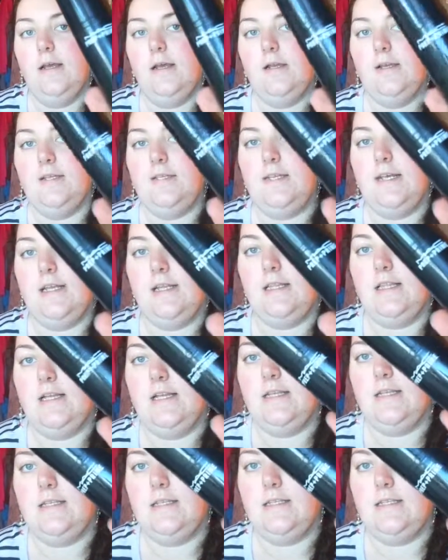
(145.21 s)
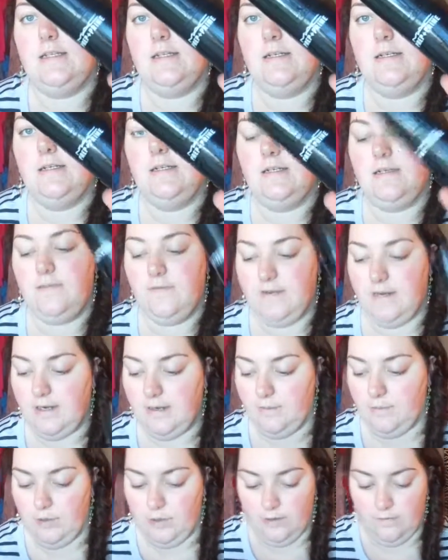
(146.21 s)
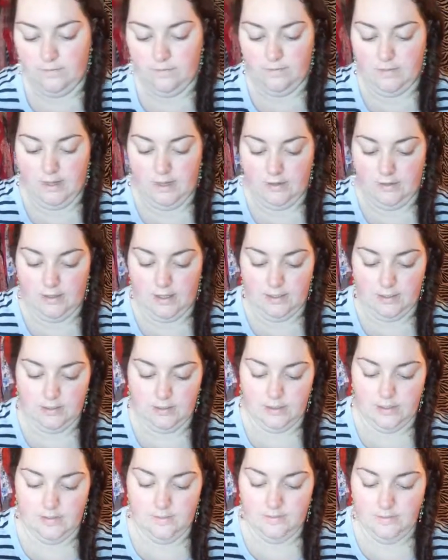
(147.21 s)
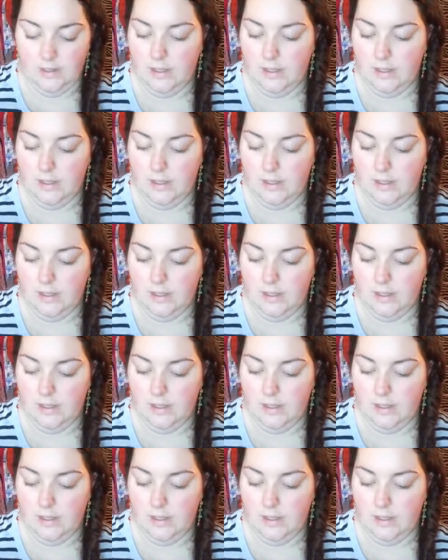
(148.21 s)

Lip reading: Looks like this. It's a very beautiful bottle actually.